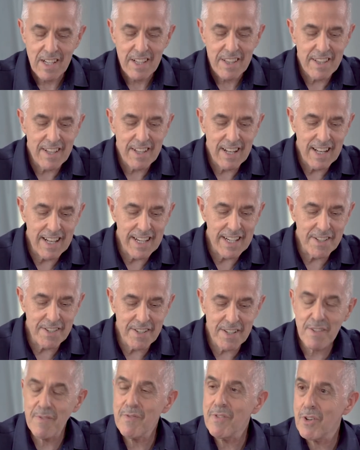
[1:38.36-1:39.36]
The
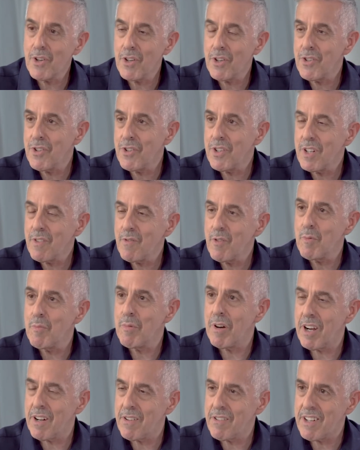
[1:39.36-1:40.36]
latest version of the
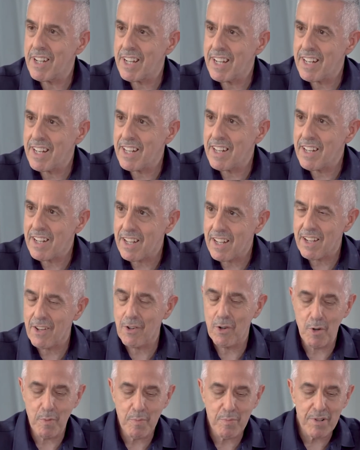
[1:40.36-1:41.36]
Bahrain
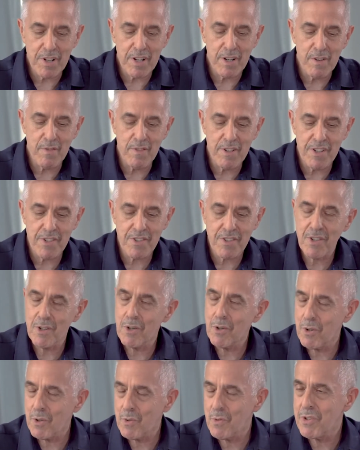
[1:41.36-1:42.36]
Corporate Governance
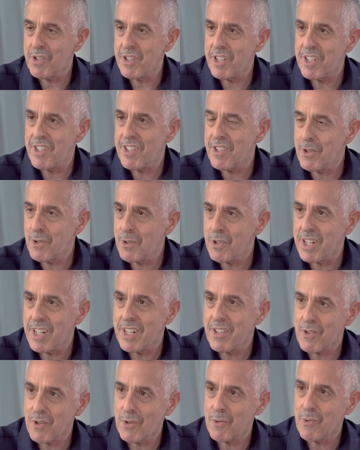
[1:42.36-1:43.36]
Code was issued in
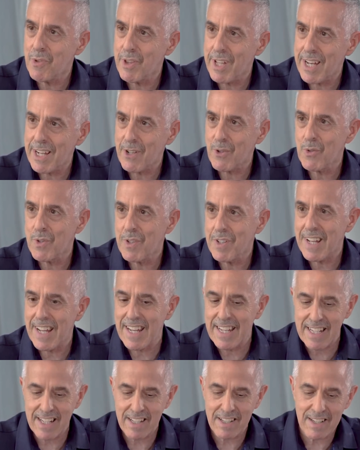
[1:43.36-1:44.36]

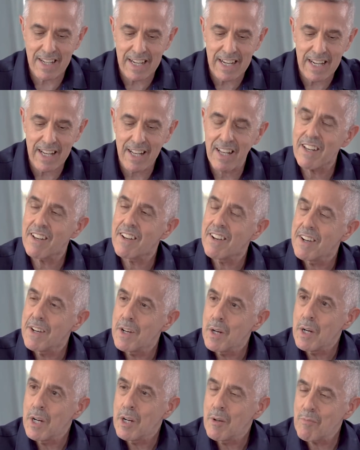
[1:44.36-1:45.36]
2018.
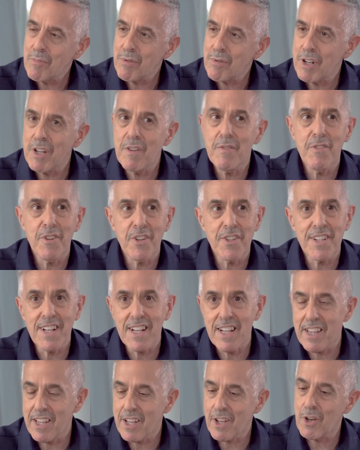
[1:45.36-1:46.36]

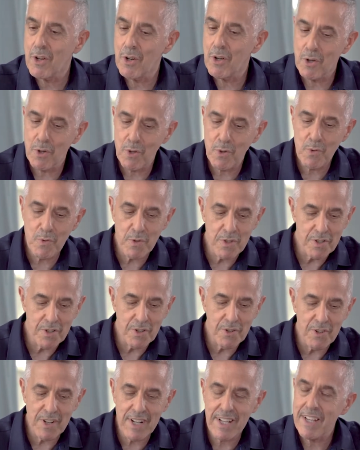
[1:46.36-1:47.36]
Previously, the code was
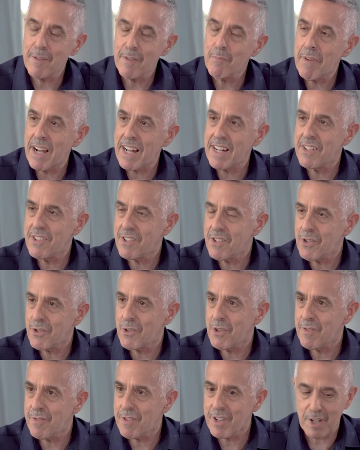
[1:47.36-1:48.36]
only
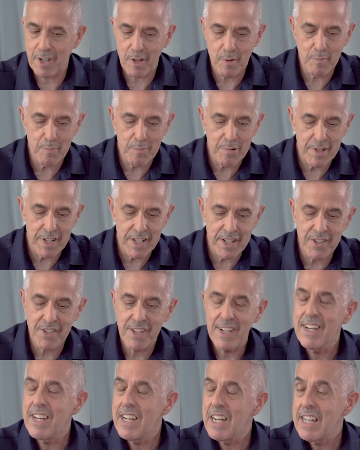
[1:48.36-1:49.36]
mandatory for companies
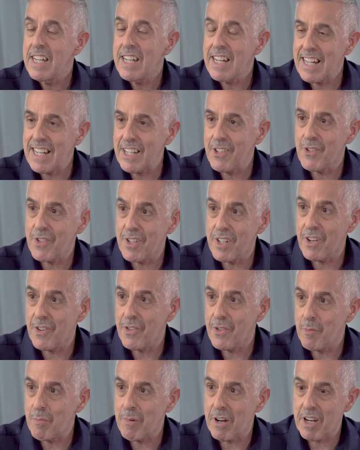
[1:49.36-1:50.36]
listed on
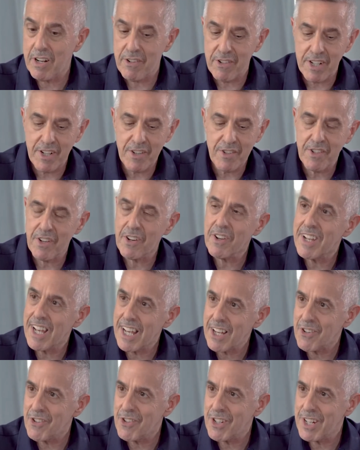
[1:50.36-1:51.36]
the Bahrain Stock
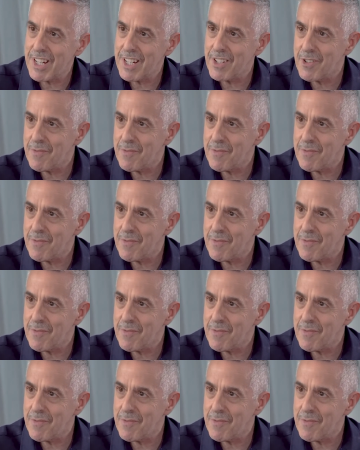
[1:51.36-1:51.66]
Exchange.